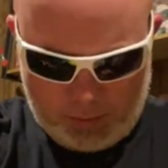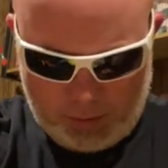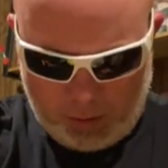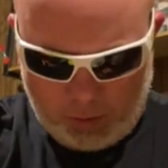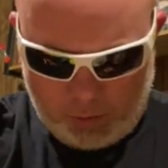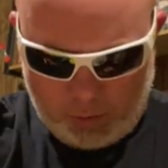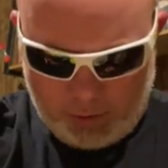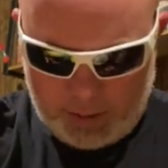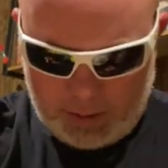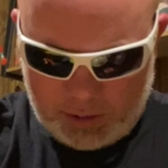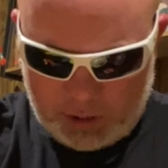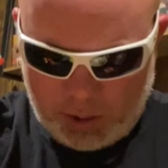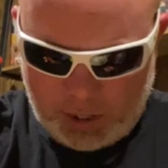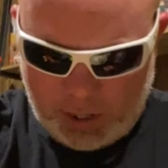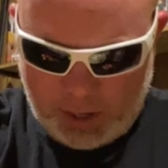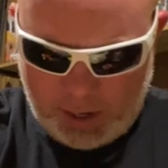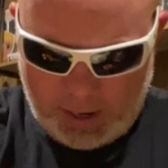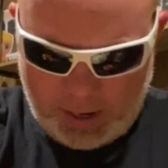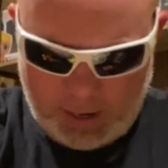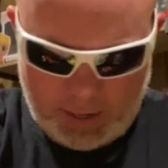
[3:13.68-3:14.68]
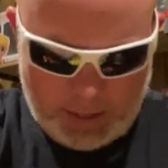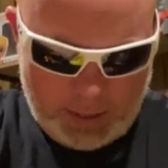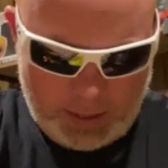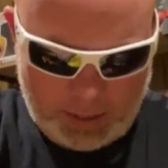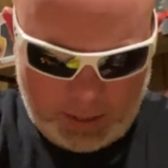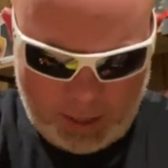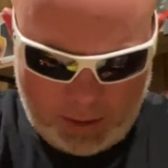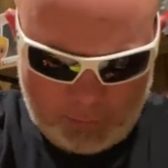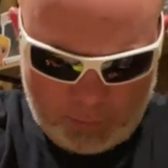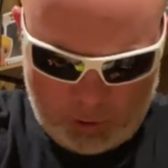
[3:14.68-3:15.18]
on each ear and
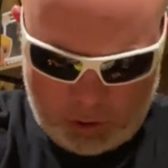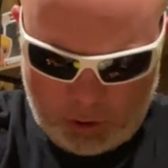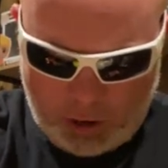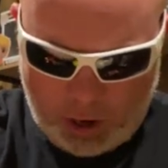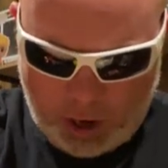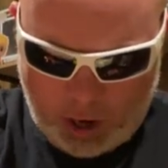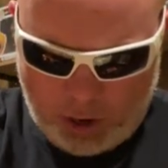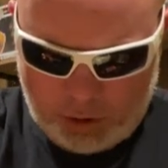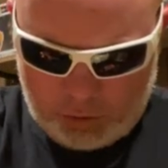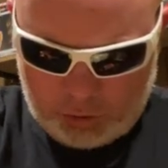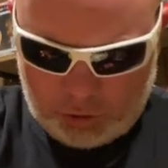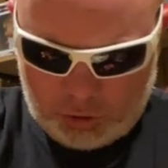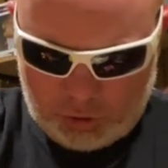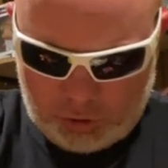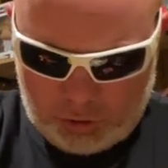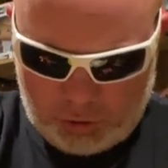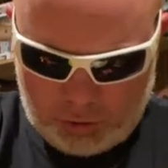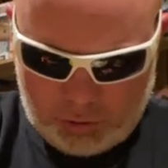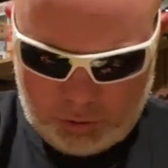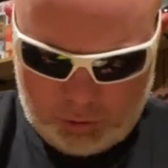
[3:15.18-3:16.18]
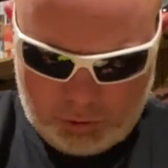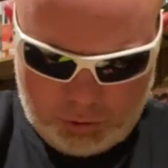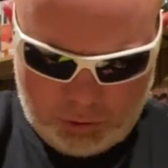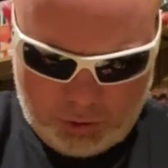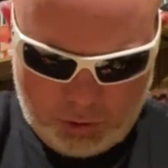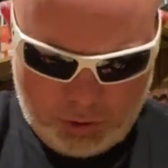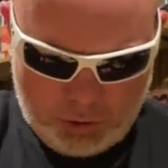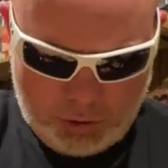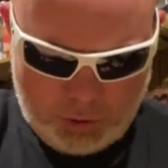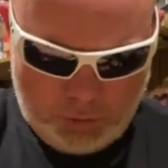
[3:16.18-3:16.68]
then come across
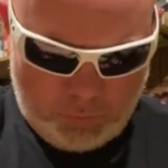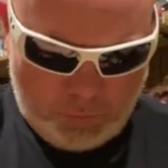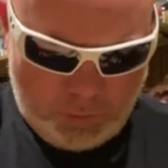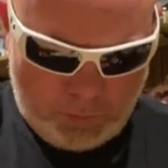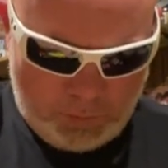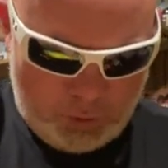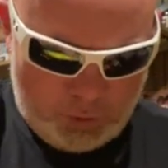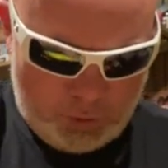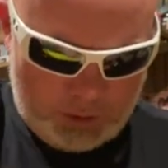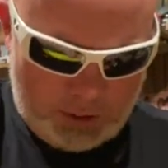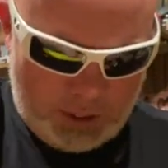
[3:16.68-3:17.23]
one more